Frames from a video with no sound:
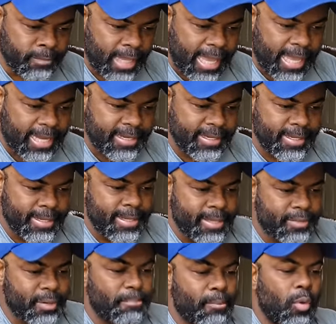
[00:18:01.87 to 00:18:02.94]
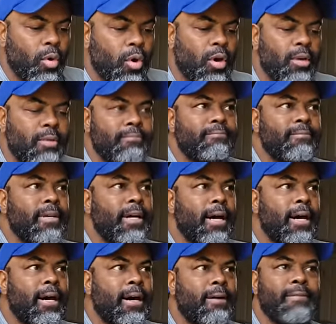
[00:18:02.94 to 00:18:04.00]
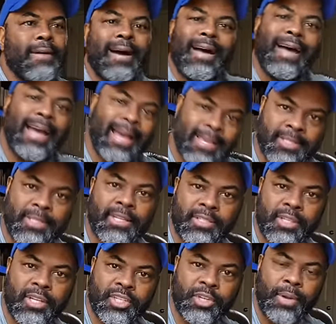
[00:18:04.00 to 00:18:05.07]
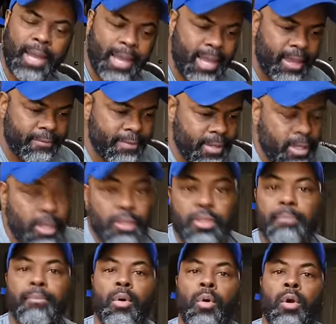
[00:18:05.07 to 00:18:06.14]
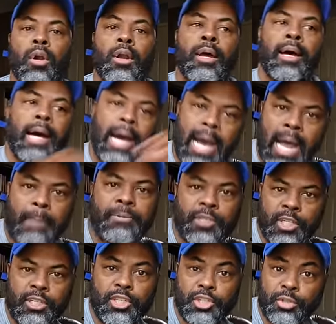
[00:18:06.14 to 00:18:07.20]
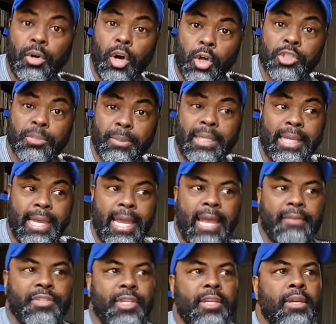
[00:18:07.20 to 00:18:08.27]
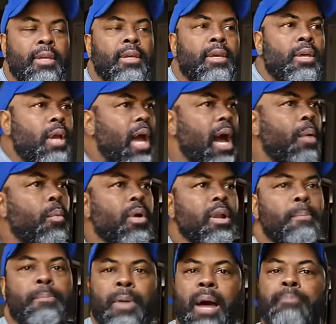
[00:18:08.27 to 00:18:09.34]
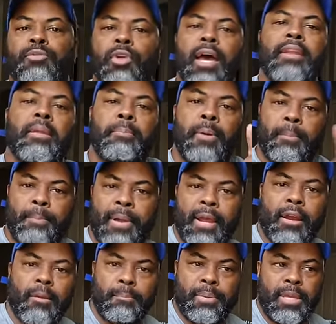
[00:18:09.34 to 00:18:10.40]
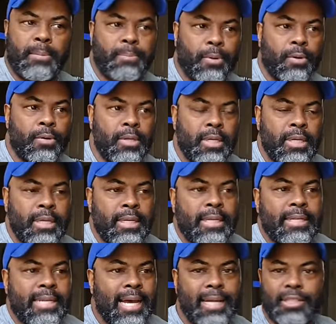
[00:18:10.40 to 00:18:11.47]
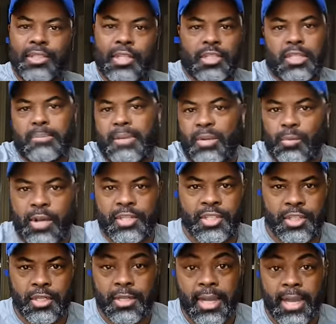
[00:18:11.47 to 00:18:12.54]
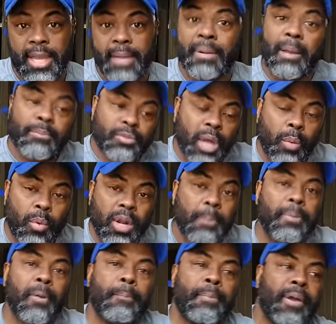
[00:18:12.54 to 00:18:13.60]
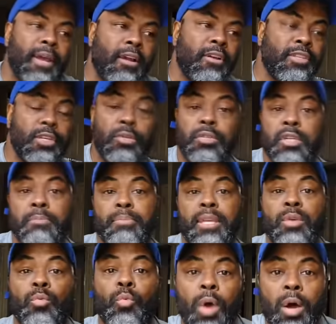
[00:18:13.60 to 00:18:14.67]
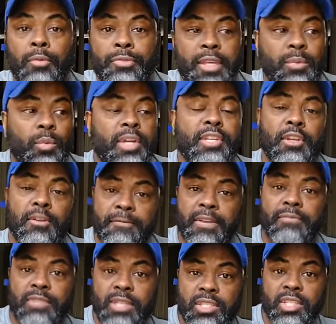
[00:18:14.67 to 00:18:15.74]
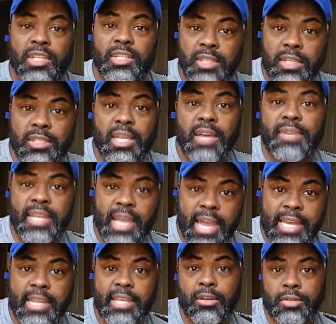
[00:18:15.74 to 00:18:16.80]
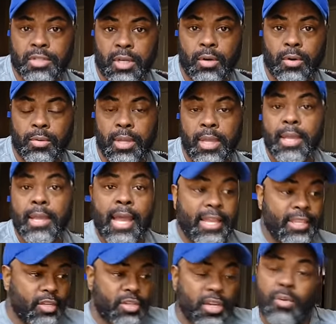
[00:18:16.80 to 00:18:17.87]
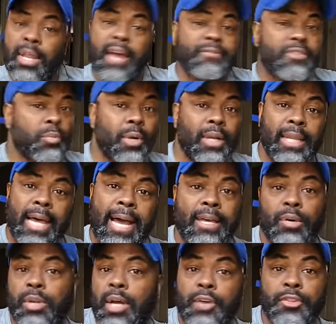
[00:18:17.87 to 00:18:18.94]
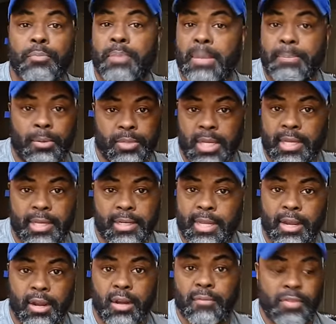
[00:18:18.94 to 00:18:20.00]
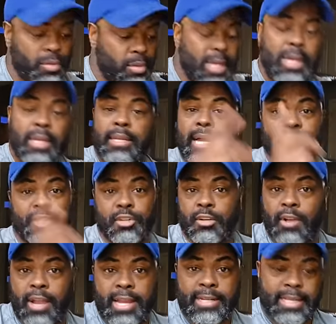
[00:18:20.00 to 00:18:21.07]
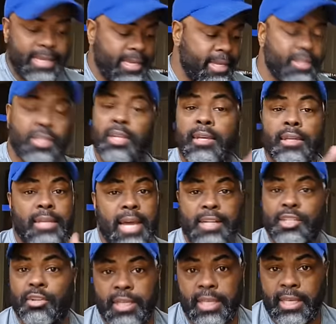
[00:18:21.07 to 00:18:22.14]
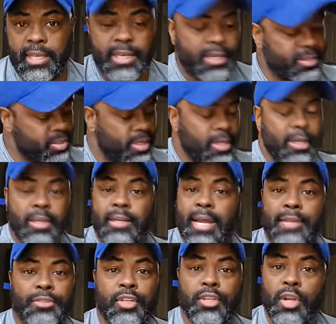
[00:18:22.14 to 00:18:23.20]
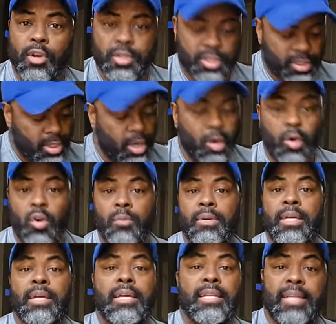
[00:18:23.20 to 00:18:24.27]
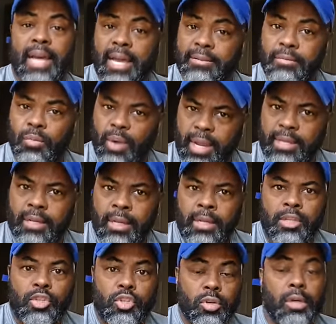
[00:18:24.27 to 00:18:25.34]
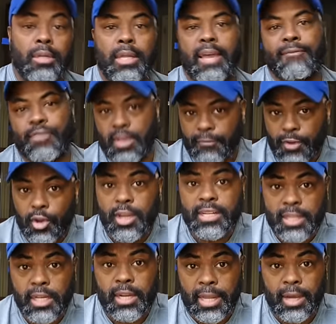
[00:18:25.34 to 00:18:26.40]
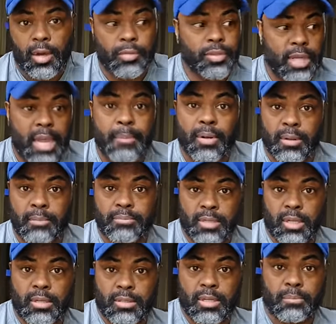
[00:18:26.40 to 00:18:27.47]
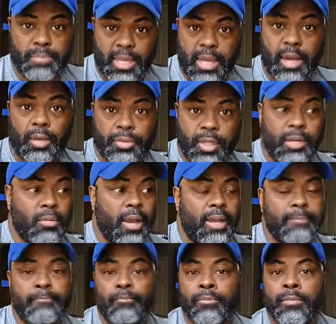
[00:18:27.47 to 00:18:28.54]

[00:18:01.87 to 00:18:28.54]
And the more of assets that you have, the more options you ultimately have. See, I want to, I'm trying to prepare people not just to be rich today, but I'm, i want to prepare you to be wealthy when you're 50, 60, 70, 80 years old. And you don't have to rely on other people taking care of you. Not your grandkids, not your kids, not the nursing home, not, right? You, if, if you're in good health and able to, to, to be healthy, right?